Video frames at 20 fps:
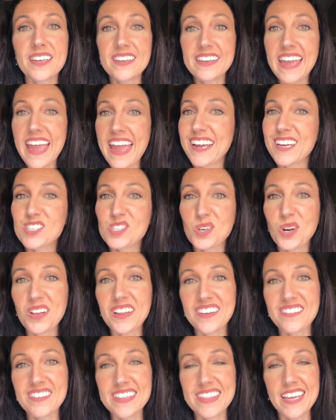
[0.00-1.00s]
You can't control
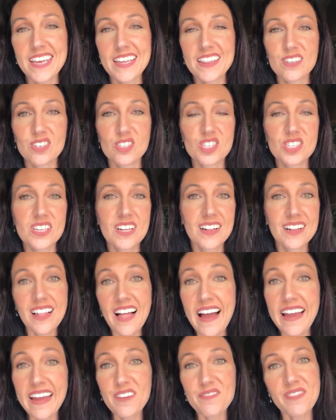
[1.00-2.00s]
everything. There's
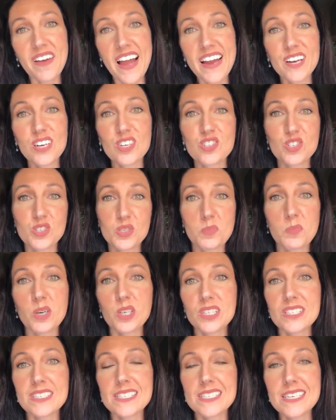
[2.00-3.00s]
client fires, there's
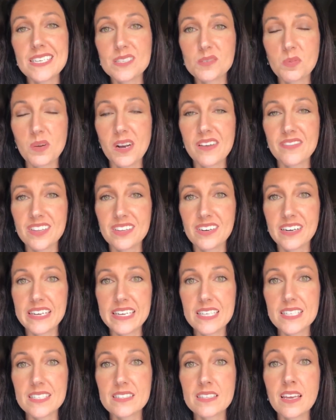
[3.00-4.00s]
emergencies, whatever there
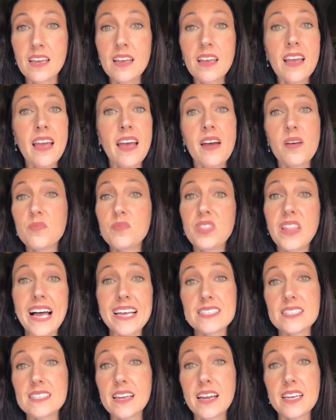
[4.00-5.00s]
is.
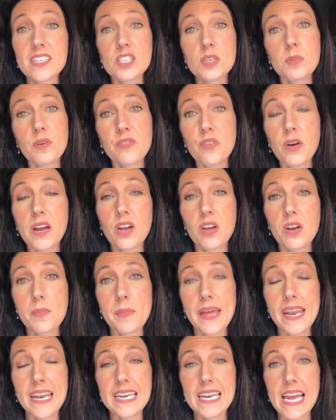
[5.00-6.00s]
Last thing I do before I go to
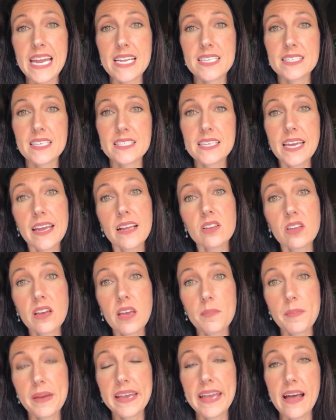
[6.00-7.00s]
bed at night is I take a look
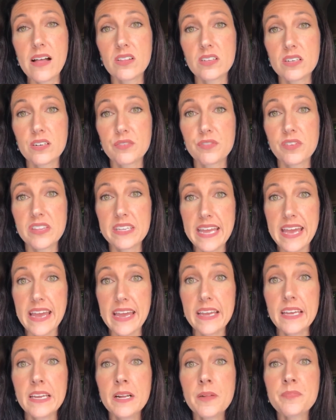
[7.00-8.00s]
at my calendar for the
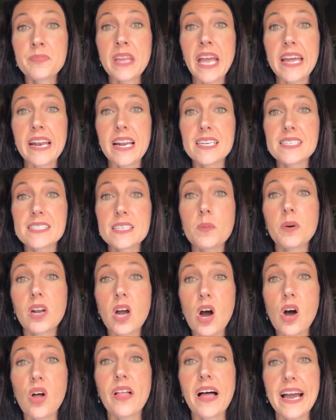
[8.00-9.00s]
day, and I see what
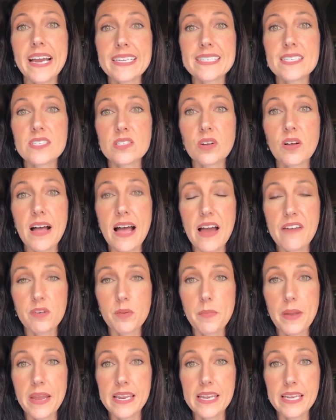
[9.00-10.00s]
all I still have
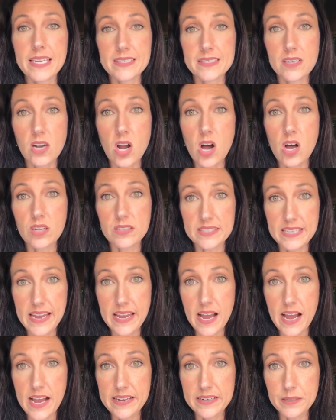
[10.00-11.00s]
remaining as an
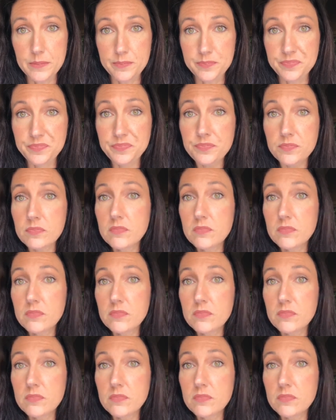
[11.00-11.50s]
all-day item.